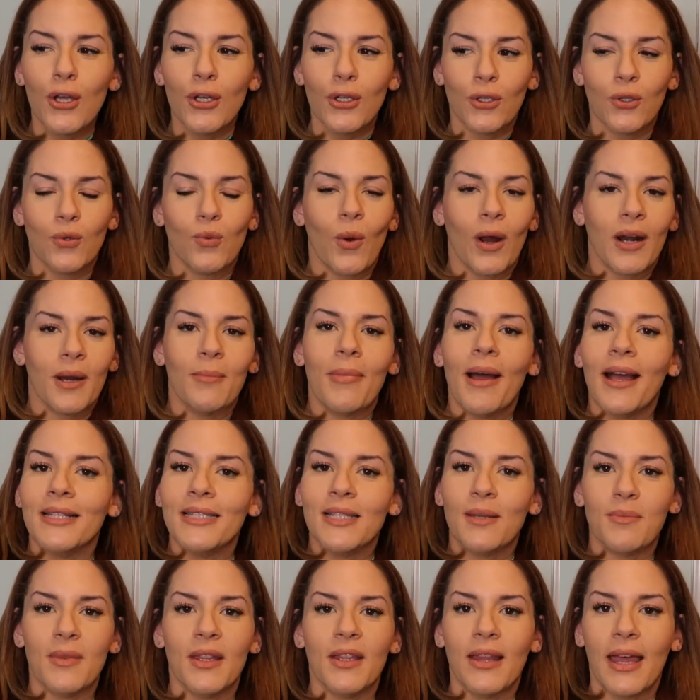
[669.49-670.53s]
You'd want to buy
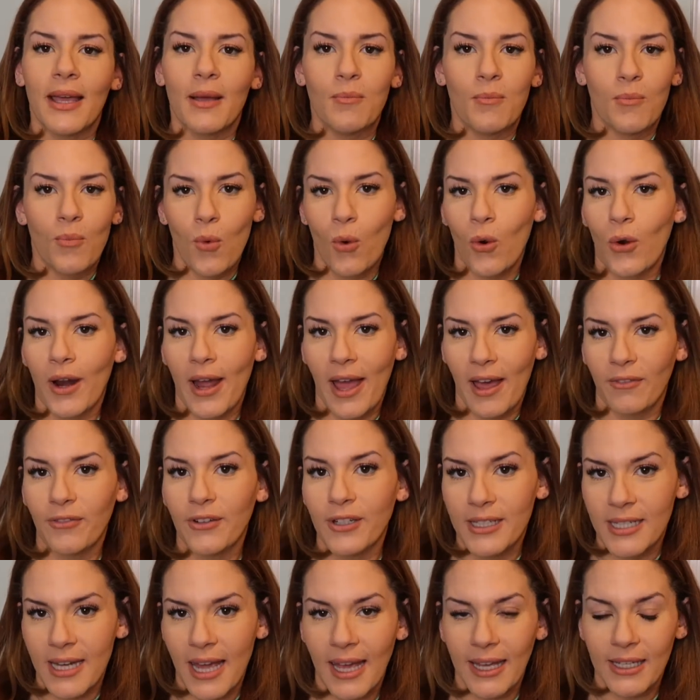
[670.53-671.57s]
something like more
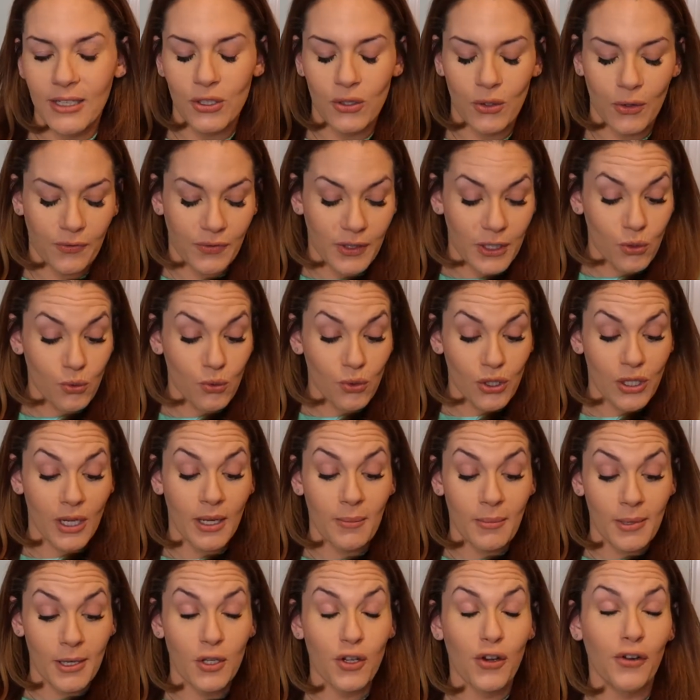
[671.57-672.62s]
everyday. So if this was going
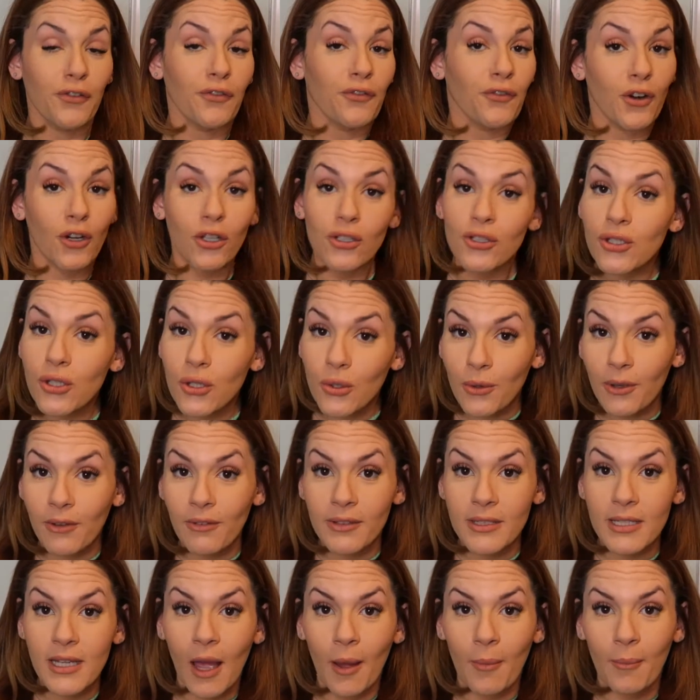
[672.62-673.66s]
to be your first Louis
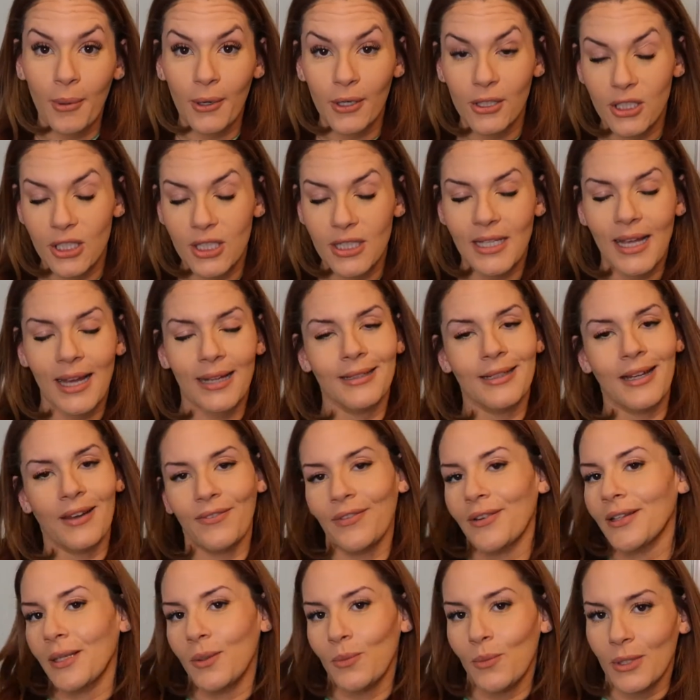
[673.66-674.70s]
Vuitton purchase, I
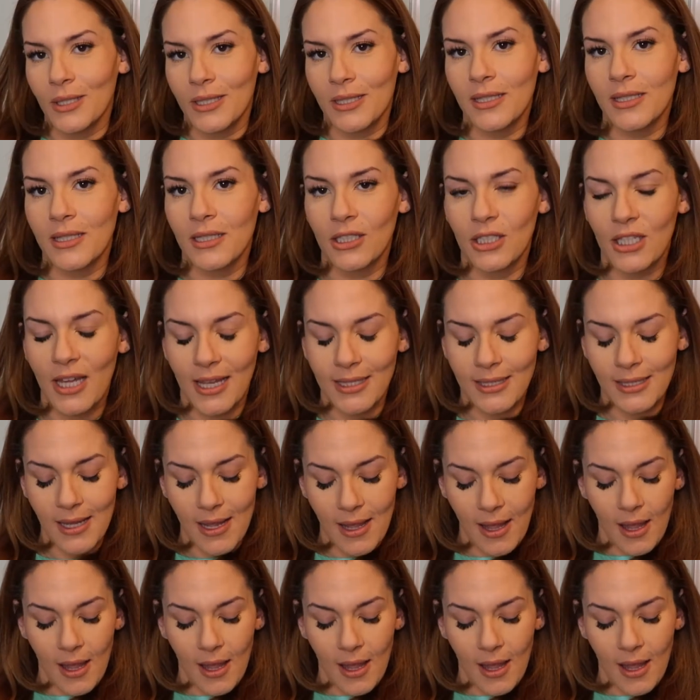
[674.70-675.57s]
definitely wouldn't suggest